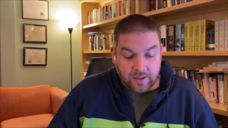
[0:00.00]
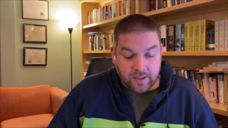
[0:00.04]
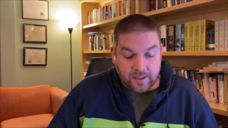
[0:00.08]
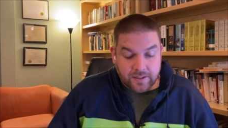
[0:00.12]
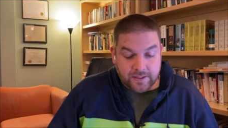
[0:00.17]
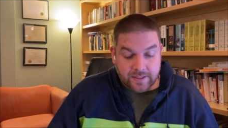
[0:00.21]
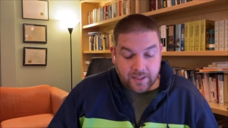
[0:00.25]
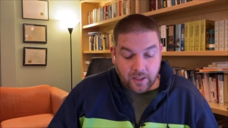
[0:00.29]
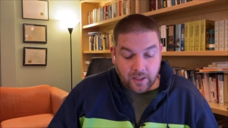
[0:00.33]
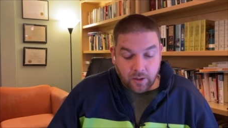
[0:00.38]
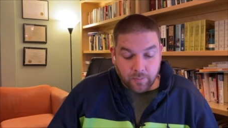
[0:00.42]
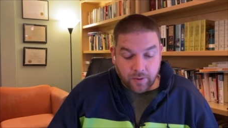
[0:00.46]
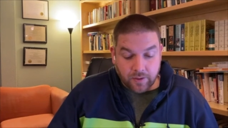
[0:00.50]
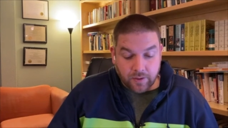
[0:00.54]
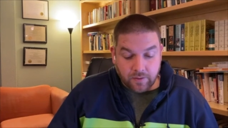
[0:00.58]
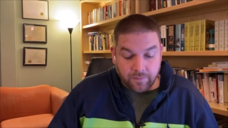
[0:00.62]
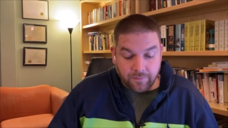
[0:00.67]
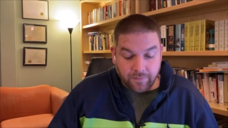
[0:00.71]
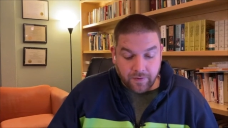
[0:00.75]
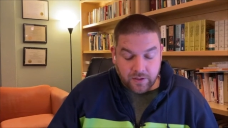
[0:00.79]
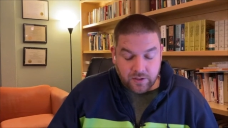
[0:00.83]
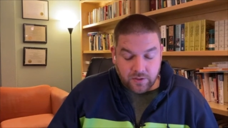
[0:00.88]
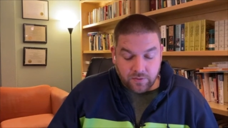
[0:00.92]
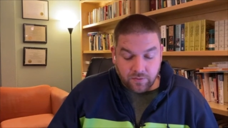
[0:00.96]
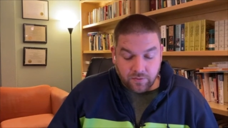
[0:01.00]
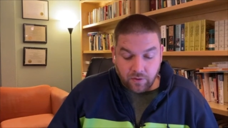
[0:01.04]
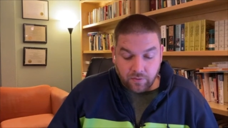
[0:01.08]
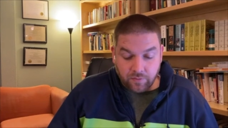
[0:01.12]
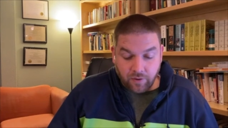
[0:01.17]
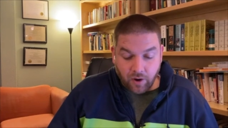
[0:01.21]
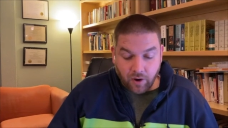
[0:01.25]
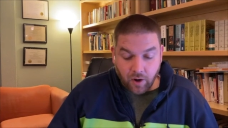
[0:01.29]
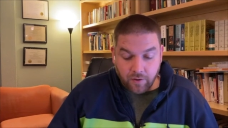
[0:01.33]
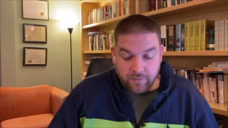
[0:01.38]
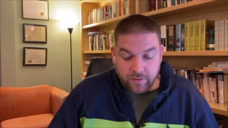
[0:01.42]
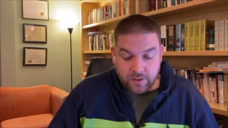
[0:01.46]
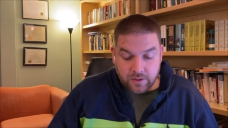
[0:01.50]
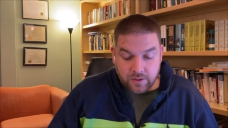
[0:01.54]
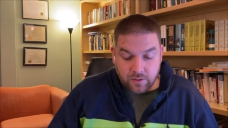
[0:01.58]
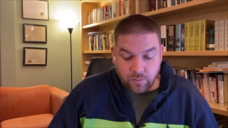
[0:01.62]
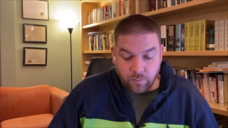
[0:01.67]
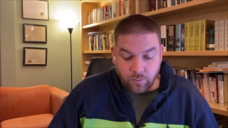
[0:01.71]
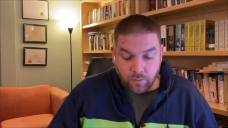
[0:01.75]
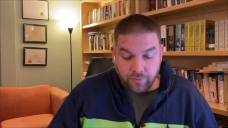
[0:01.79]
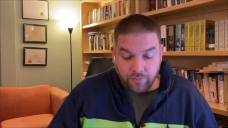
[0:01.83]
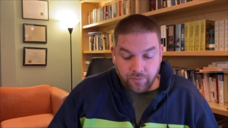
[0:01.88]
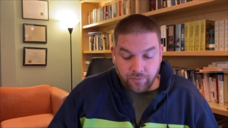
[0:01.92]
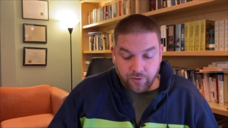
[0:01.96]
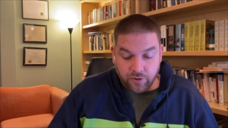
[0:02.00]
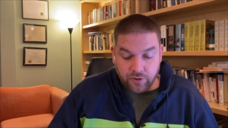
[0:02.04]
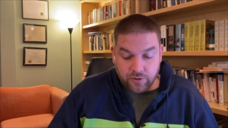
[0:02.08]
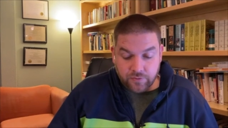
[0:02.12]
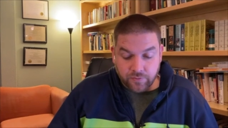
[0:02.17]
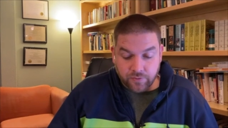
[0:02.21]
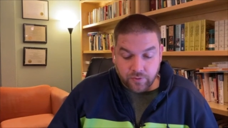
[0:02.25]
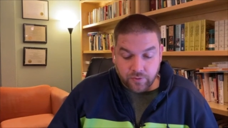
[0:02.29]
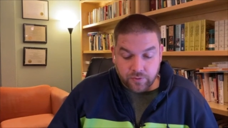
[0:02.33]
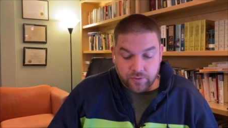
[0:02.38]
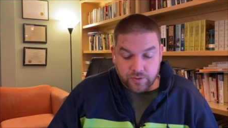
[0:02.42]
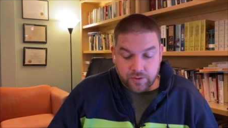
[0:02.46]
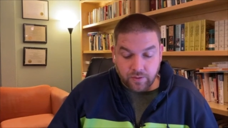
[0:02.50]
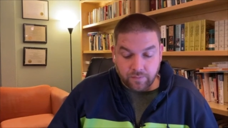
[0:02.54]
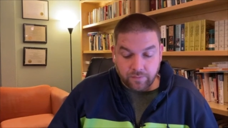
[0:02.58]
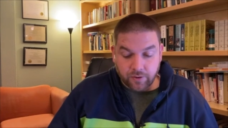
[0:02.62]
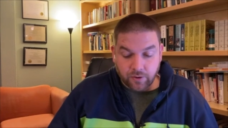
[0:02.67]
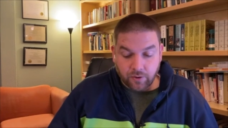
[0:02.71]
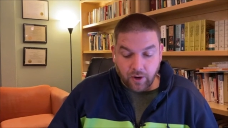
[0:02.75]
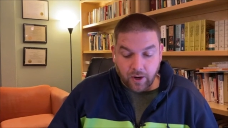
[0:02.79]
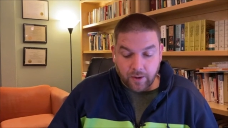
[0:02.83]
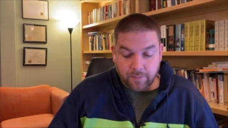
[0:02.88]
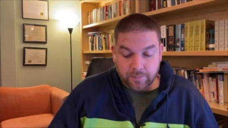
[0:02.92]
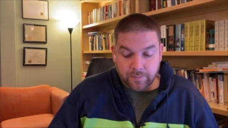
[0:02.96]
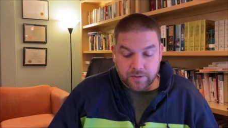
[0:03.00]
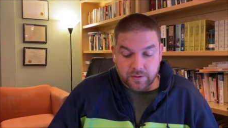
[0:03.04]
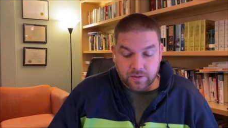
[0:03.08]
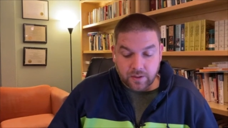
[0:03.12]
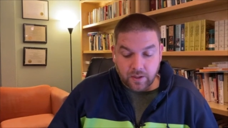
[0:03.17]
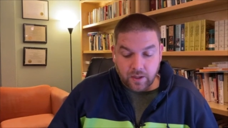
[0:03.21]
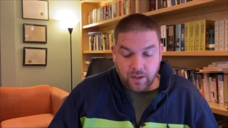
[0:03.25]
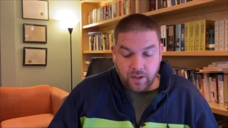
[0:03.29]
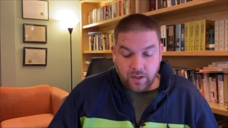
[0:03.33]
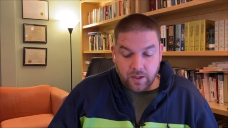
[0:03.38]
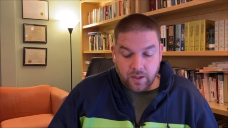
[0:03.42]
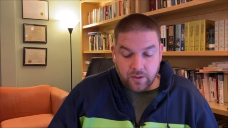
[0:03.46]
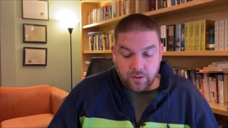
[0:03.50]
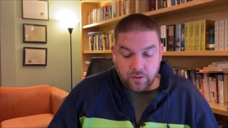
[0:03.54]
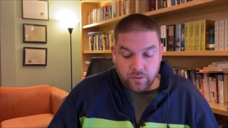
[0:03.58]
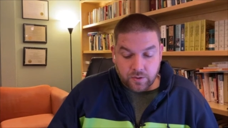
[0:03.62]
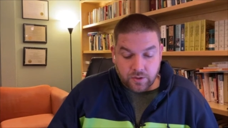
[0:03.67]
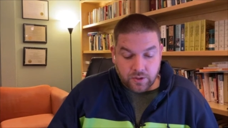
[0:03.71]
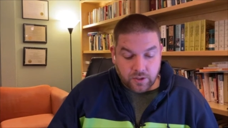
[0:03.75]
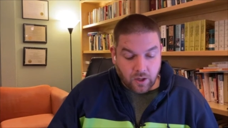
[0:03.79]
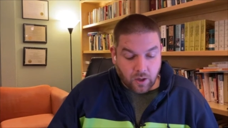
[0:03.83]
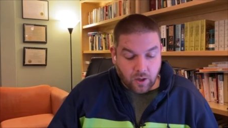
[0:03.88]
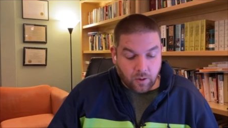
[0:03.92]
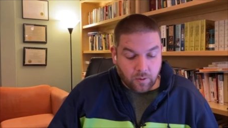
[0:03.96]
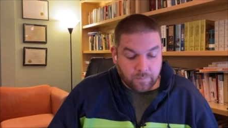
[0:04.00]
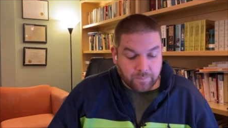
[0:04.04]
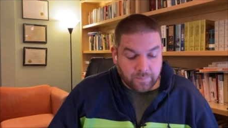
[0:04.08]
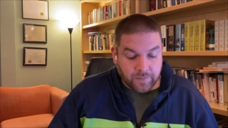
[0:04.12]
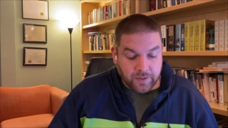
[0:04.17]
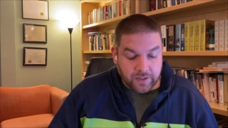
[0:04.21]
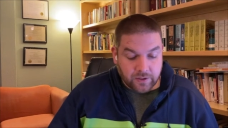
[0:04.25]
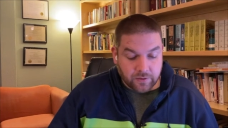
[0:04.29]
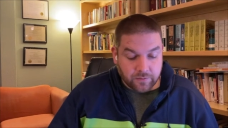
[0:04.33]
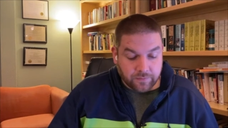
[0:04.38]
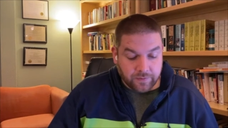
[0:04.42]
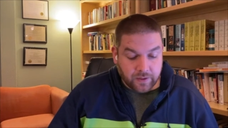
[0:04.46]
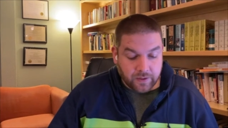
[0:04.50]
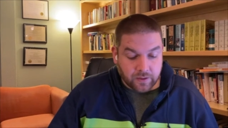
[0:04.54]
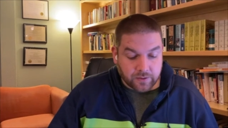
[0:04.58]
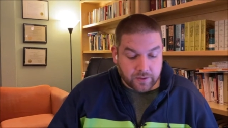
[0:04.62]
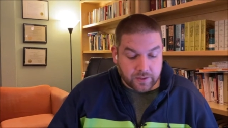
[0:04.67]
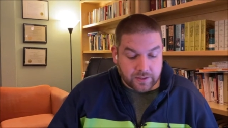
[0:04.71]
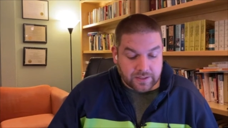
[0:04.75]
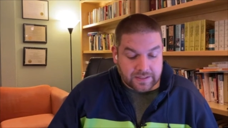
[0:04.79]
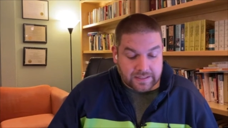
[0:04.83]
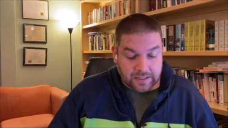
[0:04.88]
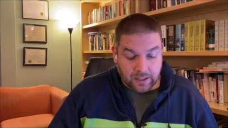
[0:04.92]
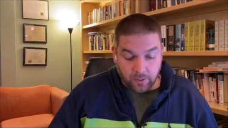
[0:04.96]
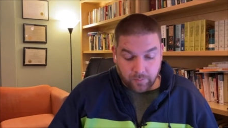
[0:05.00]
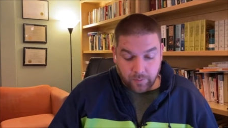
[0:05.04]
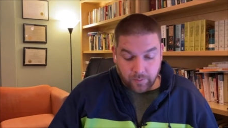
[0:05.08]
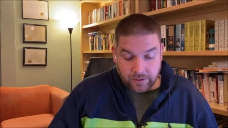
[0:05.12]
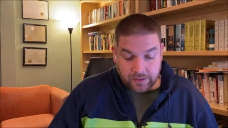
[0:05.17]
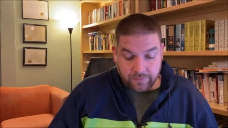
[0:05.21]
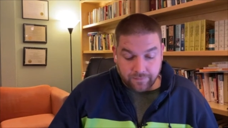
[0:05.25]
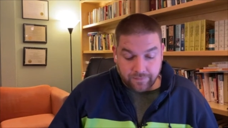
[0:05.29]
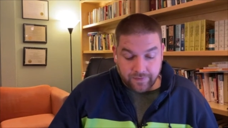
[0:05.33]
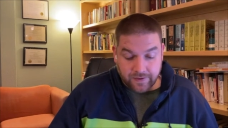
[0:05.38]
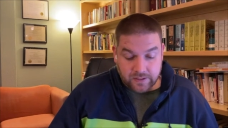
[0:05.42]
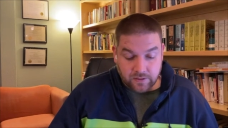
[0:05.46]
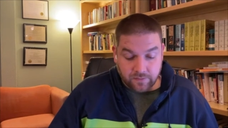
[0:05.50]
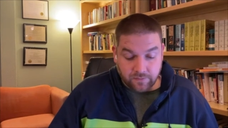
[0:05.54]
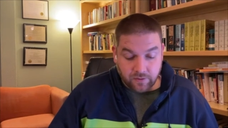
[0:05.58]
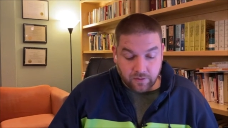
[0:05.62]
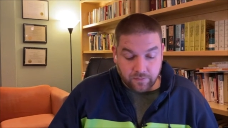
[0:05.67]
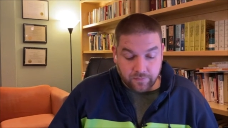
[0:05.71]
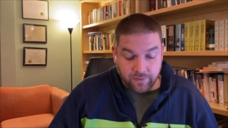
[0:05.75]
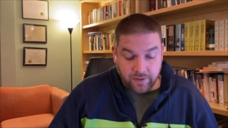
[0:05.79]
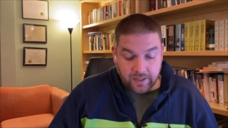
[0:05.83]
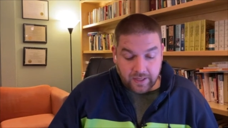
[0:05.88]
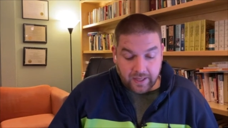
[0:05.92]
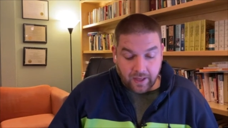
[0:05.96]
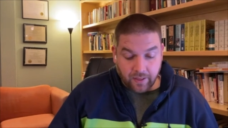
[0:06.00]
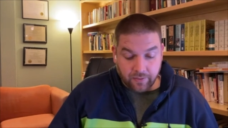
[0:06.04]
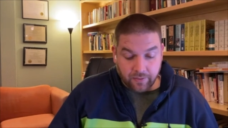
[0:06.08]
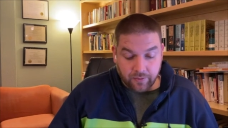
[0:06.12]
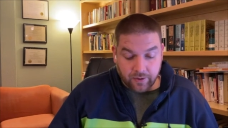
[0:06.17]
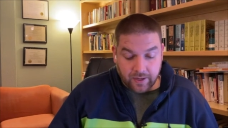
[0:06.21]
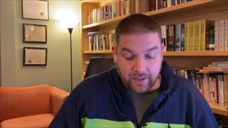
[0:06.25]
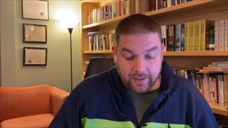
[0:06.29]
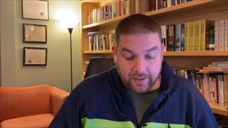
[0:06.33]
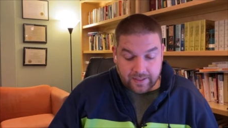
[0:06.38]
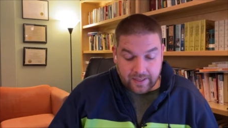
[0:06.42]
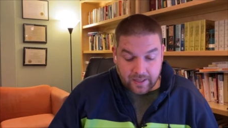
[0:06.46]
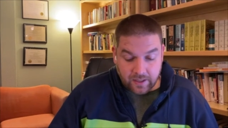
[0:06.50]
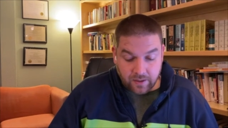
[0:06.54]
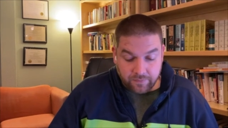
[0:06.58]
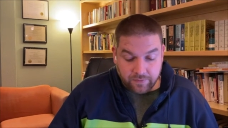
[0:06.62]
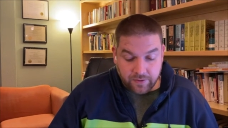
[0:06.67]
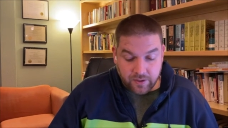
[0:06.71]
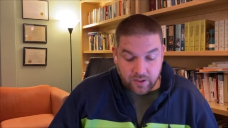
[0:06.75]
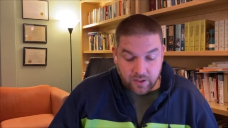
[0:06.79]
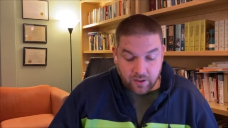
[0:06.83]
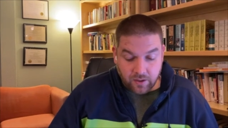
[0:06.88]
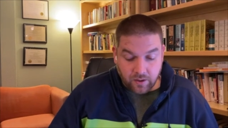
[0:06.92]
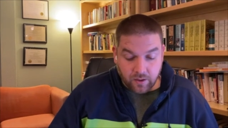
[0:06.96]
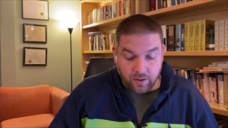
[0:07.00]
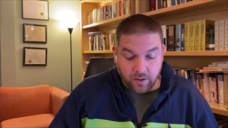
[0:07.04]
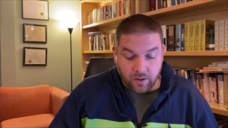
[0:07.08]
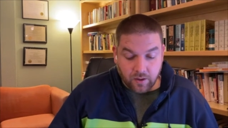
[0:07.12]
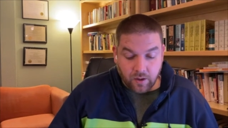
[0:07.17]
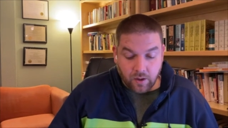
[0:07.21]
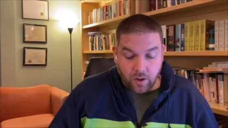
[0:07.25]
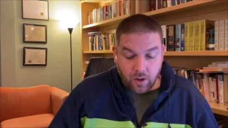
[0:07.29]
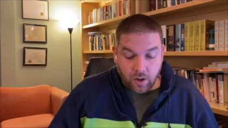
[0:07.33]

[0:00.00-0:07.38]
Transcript: Celebrate the festival of harvest with the first fruits of the crops you sow in your field. Celebrate the festival of ingathering at the end of the year